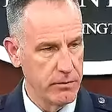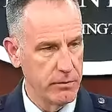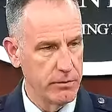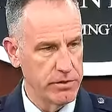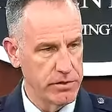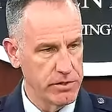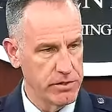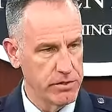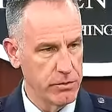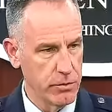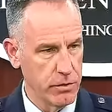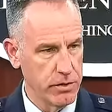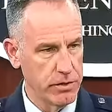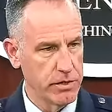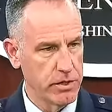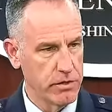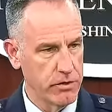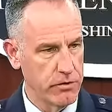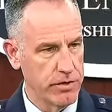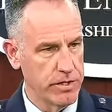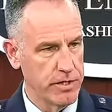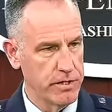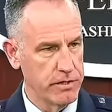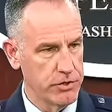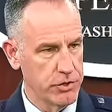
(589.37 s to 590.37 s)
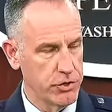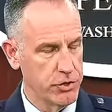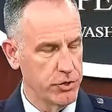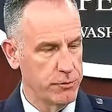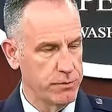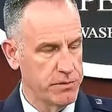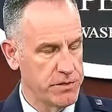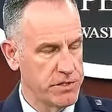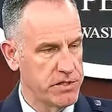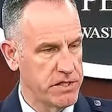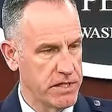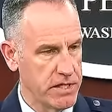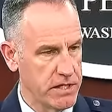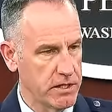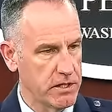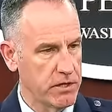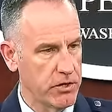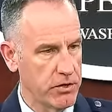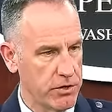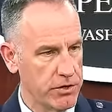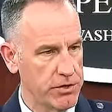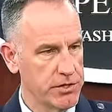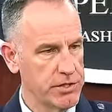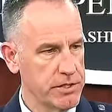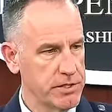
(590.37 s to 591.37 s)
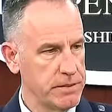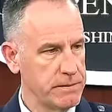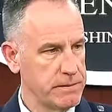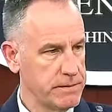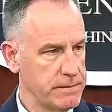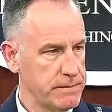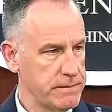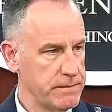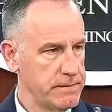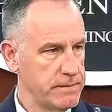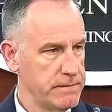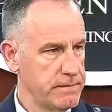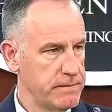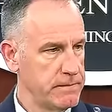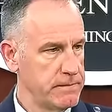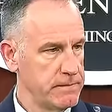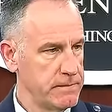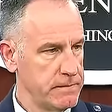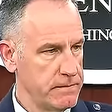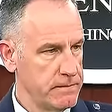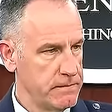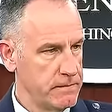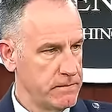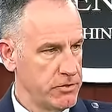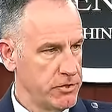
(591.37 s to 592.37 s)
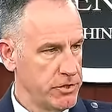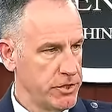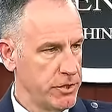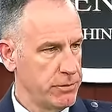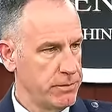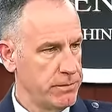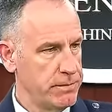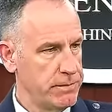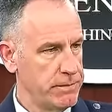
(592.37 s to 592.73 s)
was North Korean troops in Kursk. Joe.